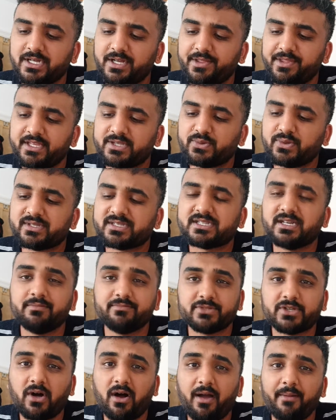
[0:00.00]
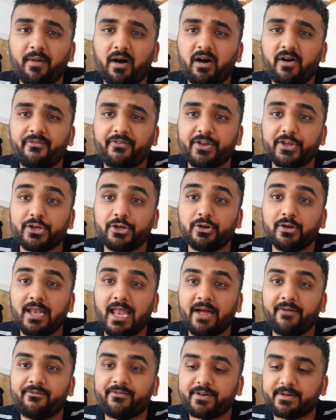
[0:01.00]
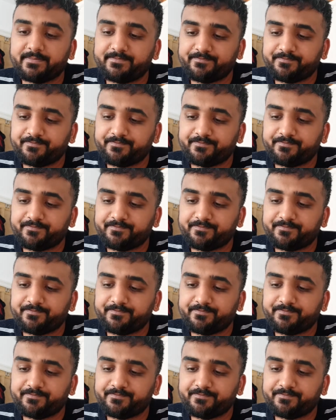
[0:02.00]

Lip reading: This was some time after you'd left.